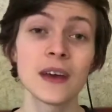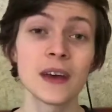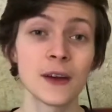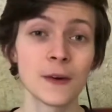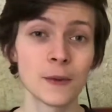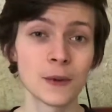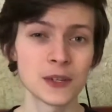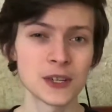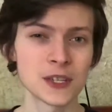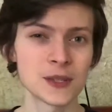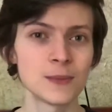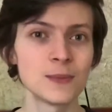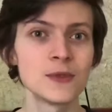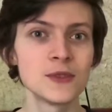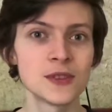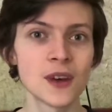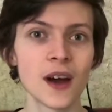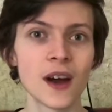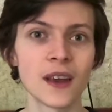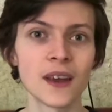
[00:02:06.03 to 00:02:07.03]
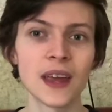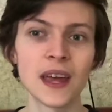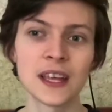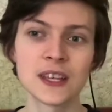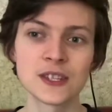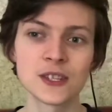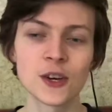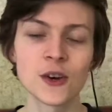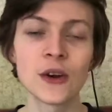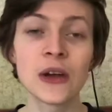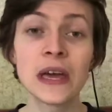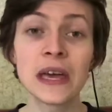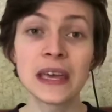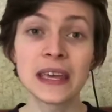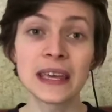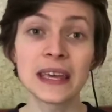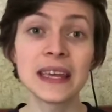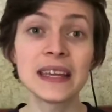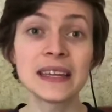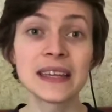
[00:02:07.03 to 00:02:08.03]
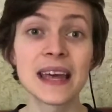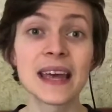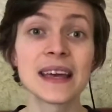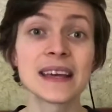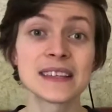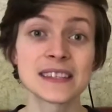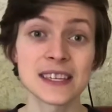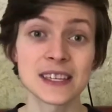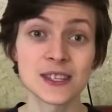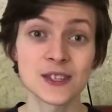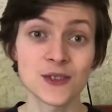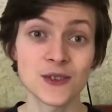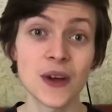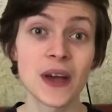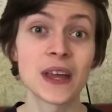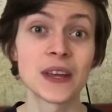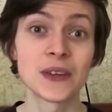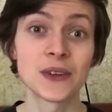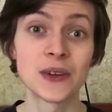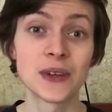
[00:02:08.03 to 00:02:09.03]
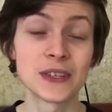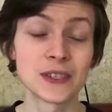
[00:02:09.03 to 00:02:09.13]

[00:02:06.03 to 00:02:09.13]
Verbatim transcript: which is Busan, and so he takes train to it.